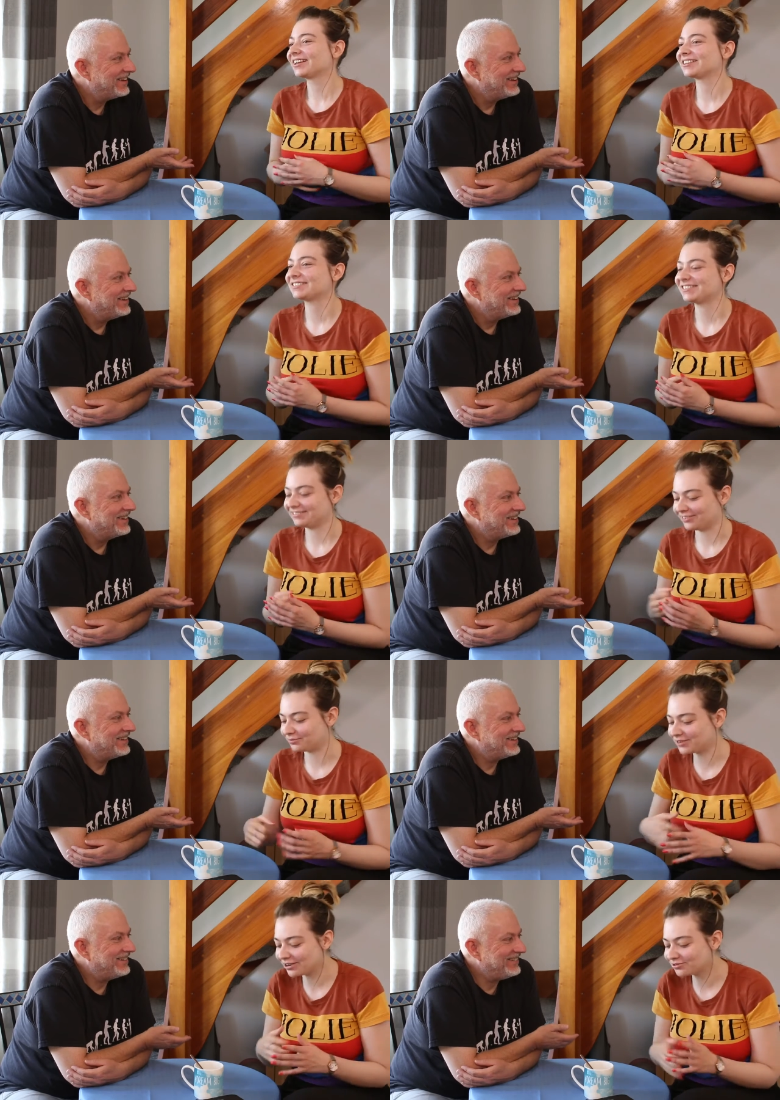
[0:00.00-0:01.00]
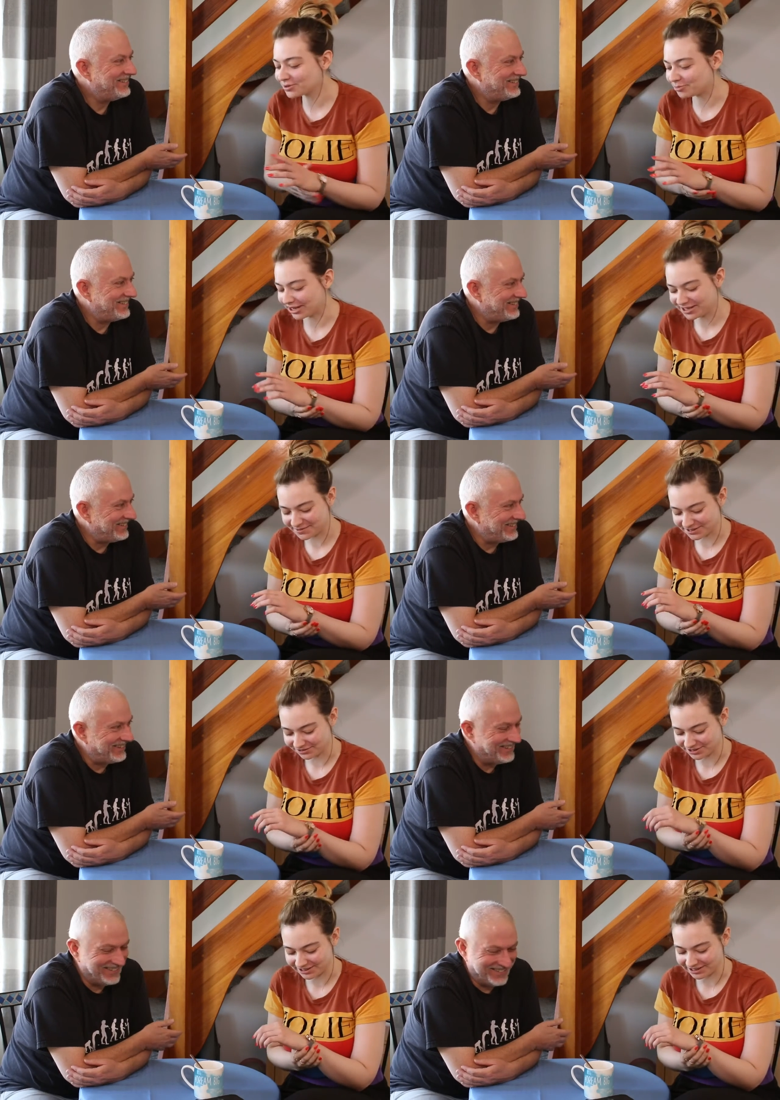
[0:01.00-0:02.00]
Speaker 1: Well, I'll get all the papers
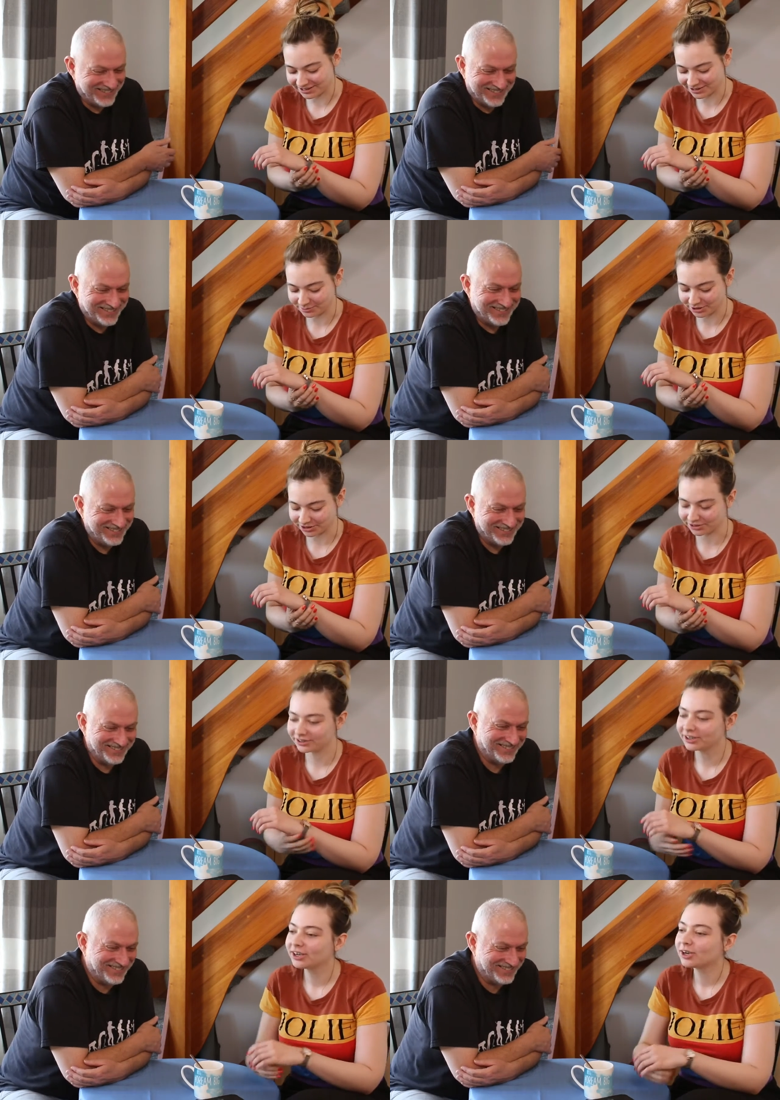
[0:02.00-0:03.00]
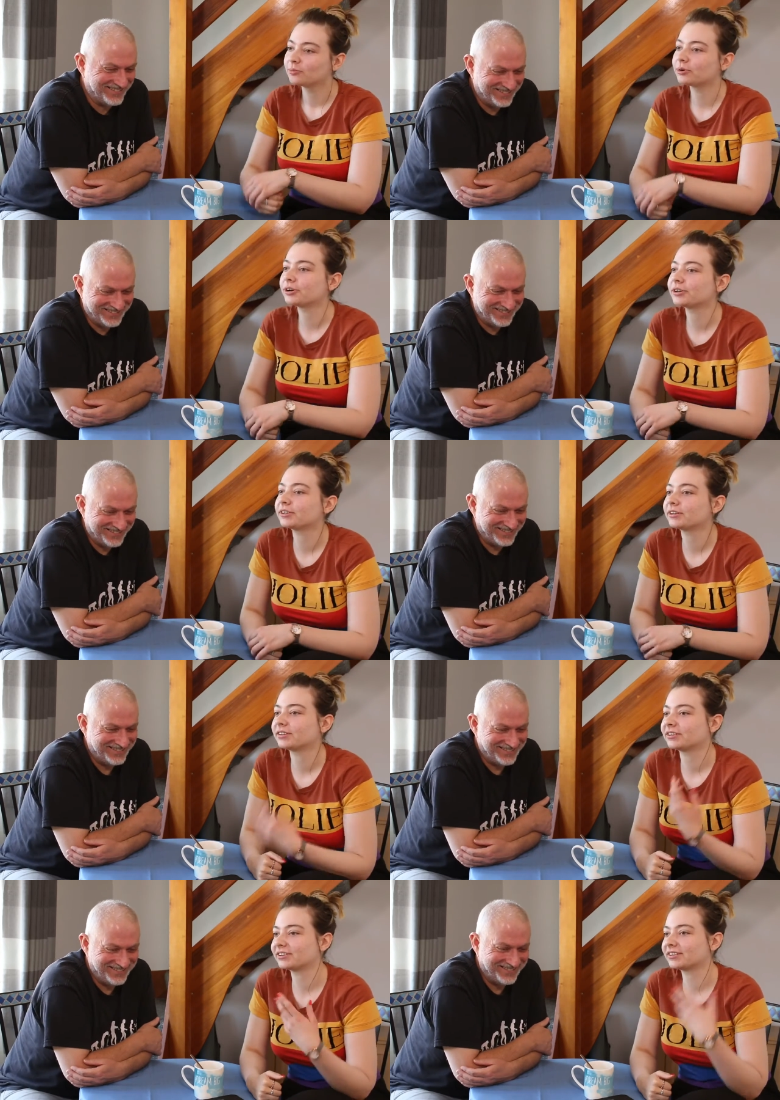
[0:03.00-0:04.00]
and I'll just link them below. but
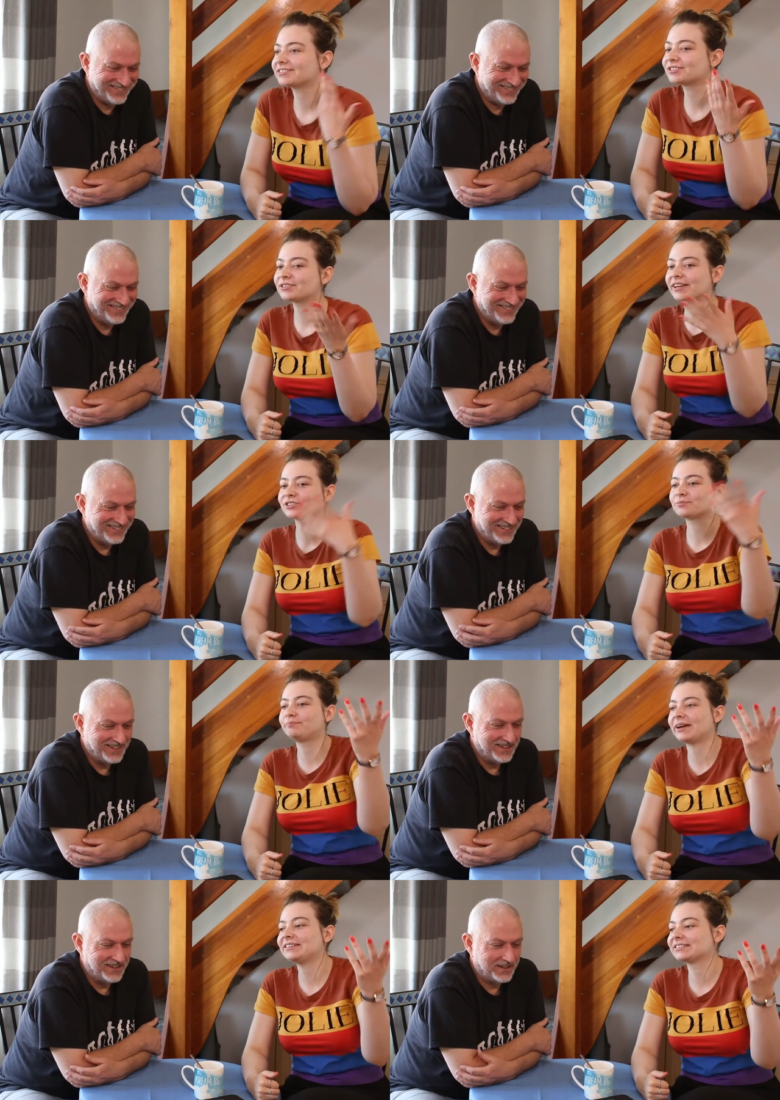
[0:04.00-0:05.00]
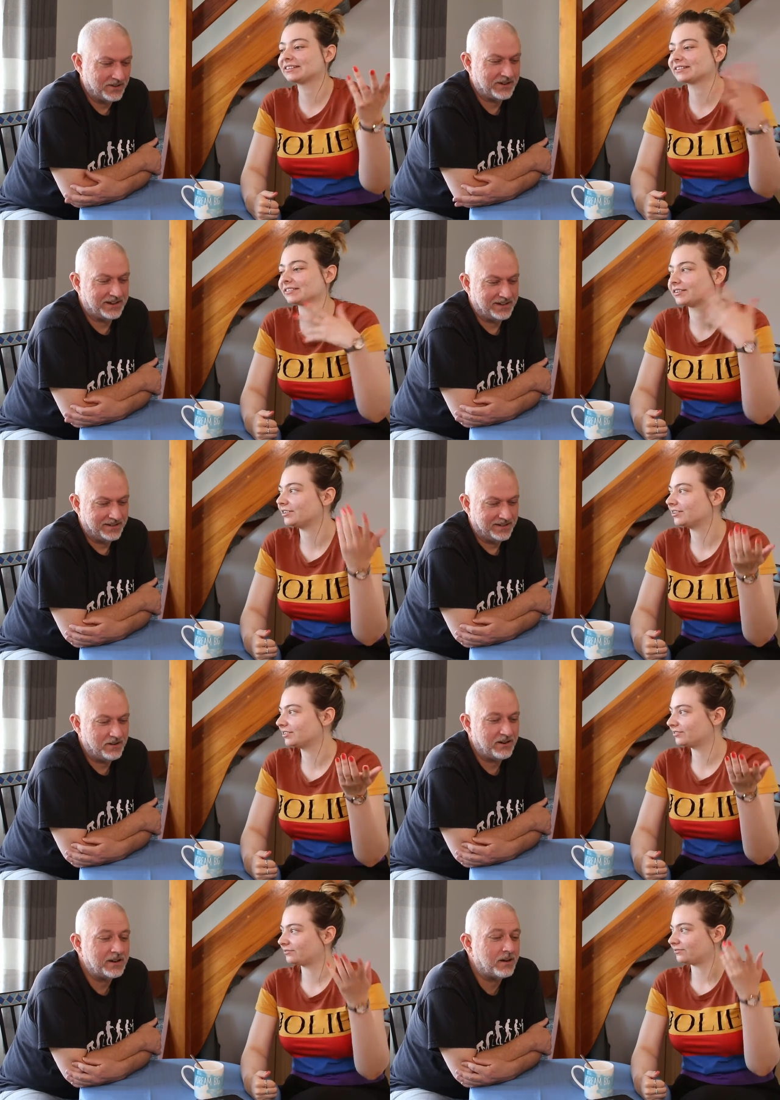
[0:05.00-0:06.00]
just, that's just basic. Okay. Like,
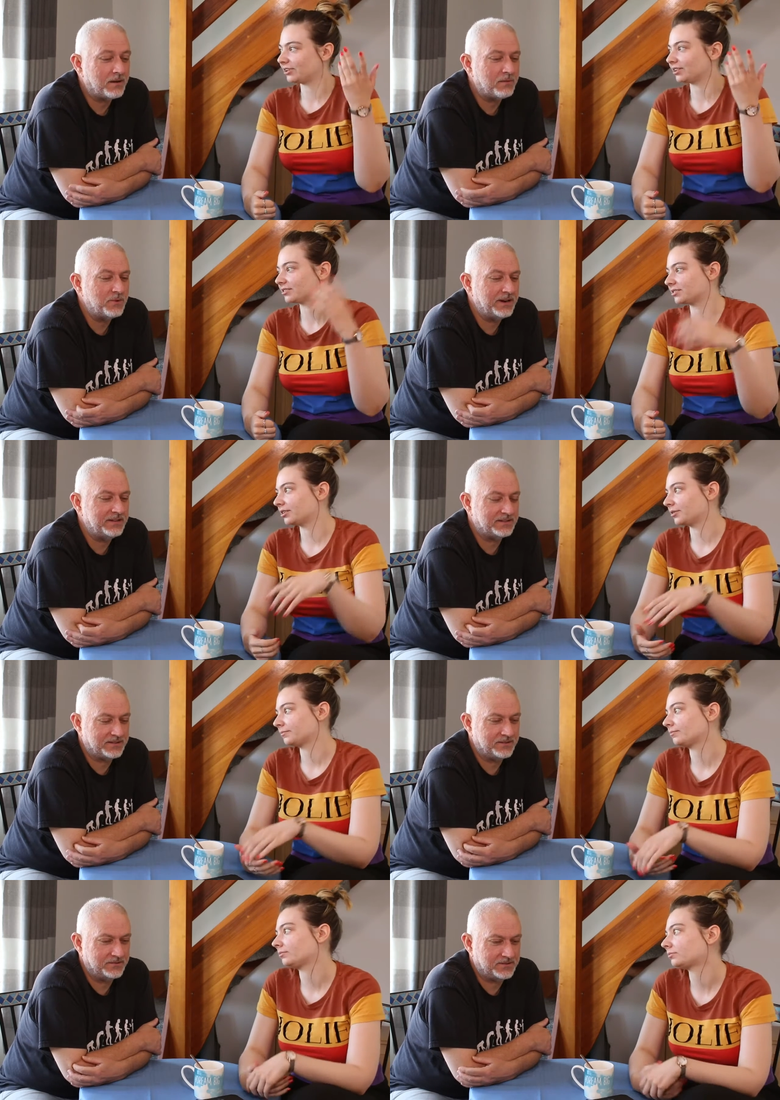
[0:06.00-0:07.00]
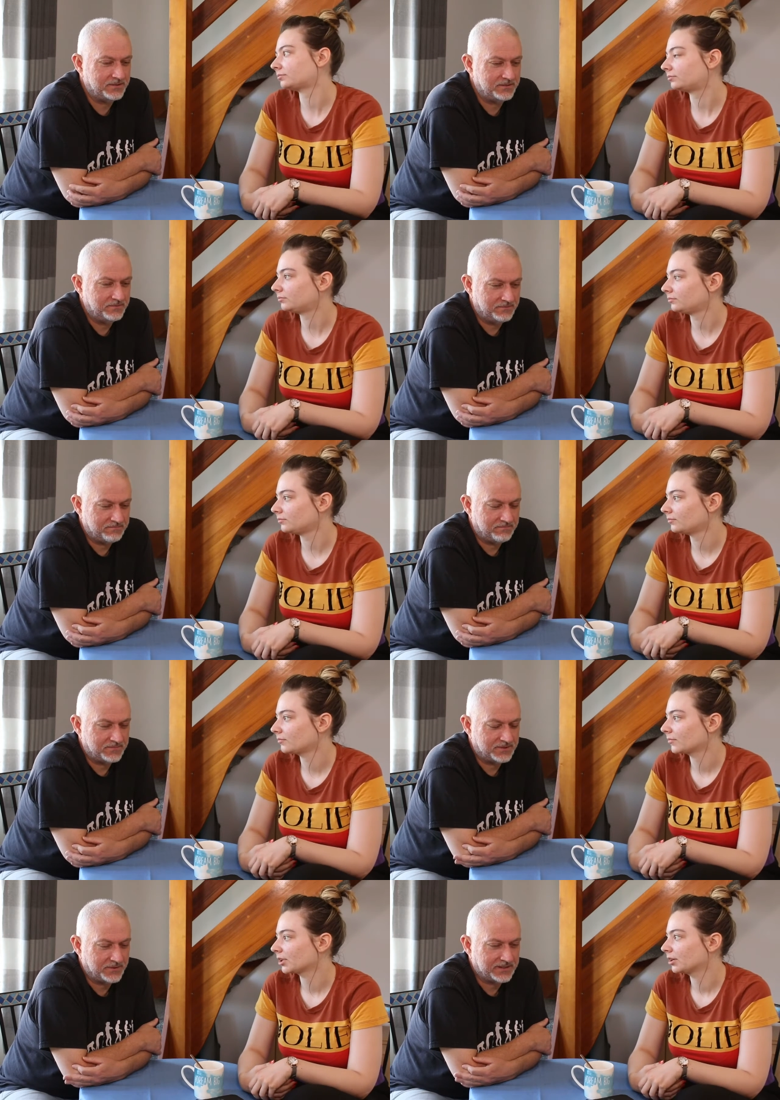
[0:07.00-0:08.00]
Speaker 2: all right. No, I'm willing yeah. to to
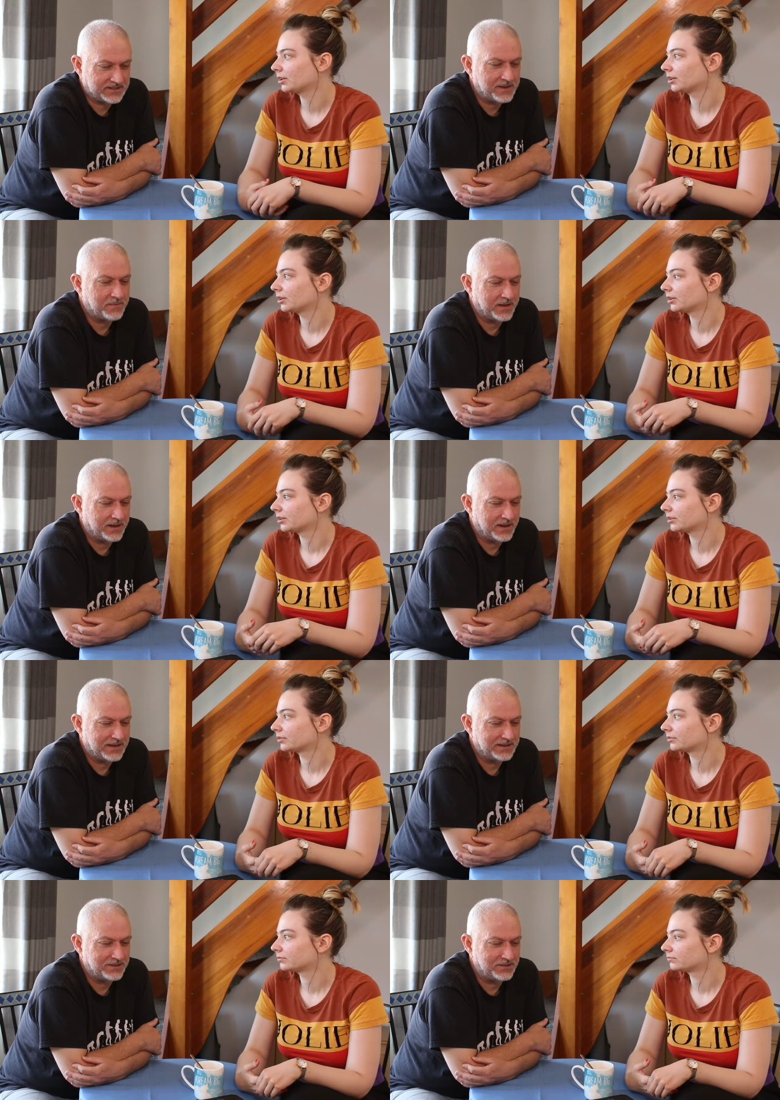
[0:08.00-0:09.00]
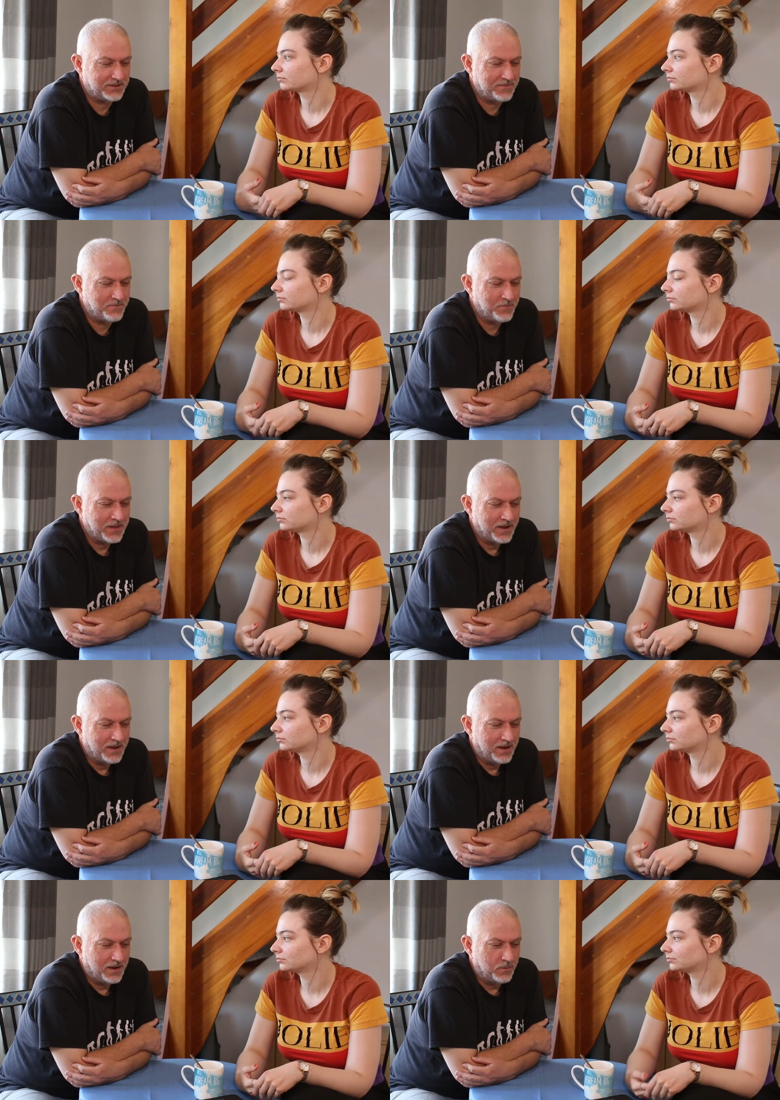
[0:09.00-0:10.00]
to accept that, and um,
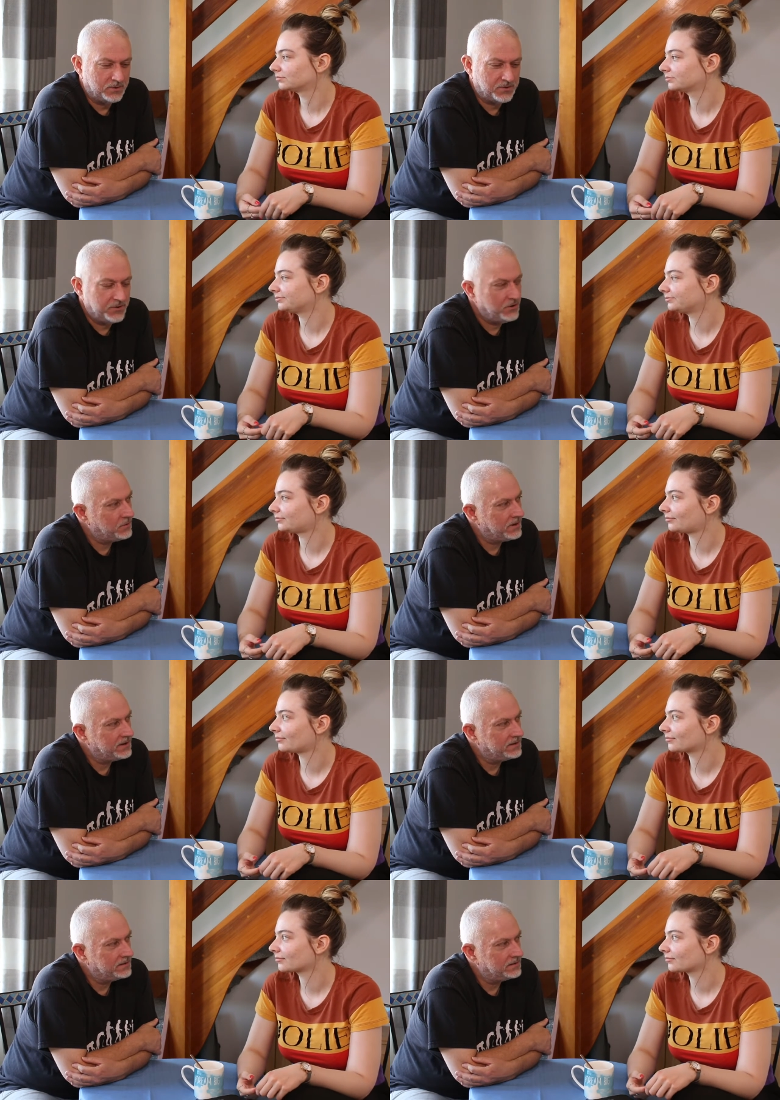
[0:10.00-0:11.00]
we'll do it your way